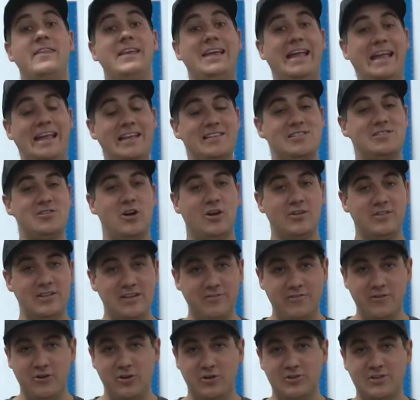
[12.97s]
the install
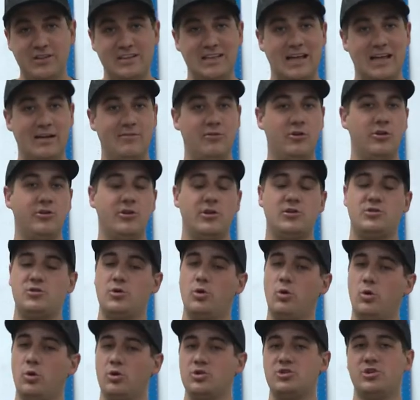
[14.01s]
difficulty level, the
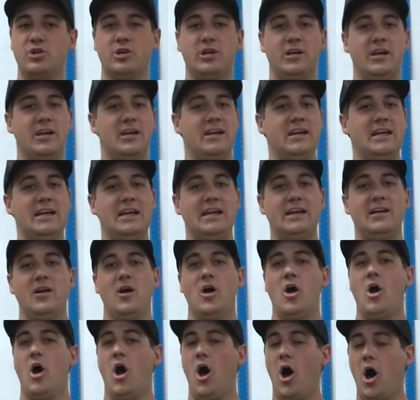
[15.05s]
tools you're gonna need,
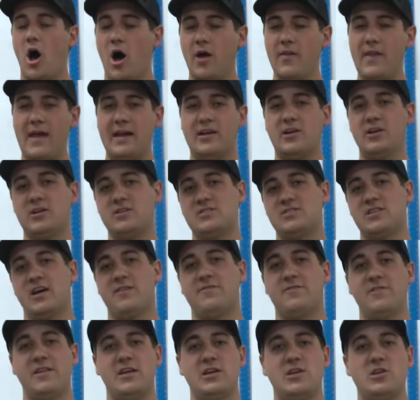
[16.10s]
all that good stuff
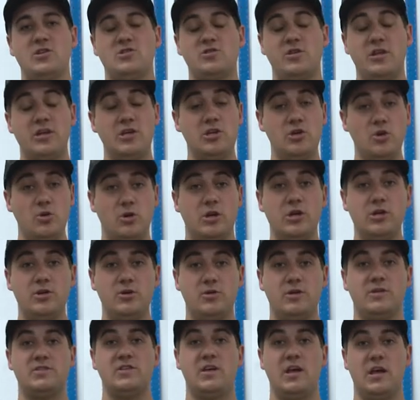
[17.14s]
so that, so that you can do
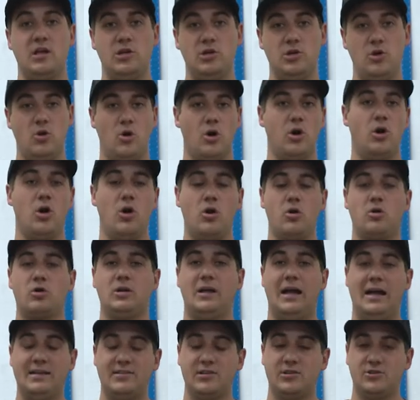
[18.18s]
this in your own
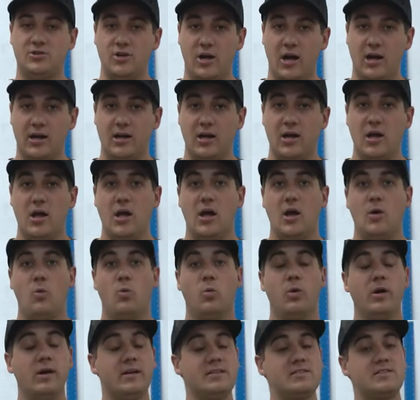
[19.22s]
classic truck.
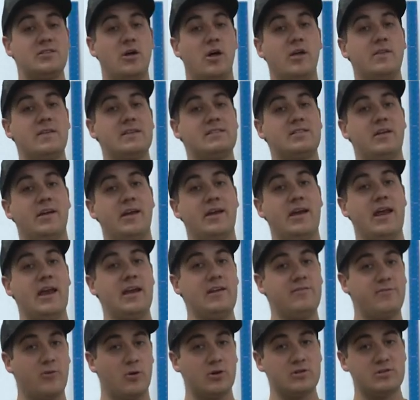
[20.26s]
We're installing this on an
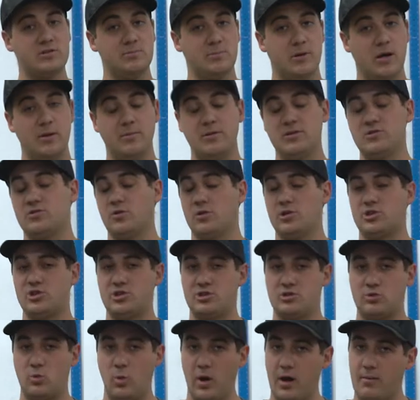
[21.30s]
84 Suburban, so a
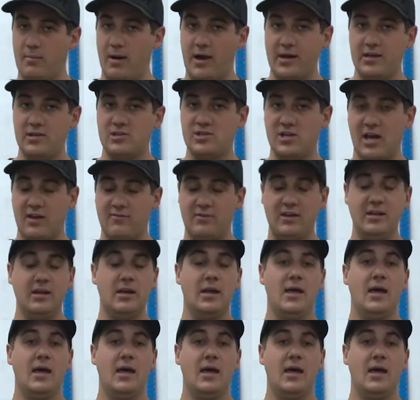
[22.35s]
square body Chevy.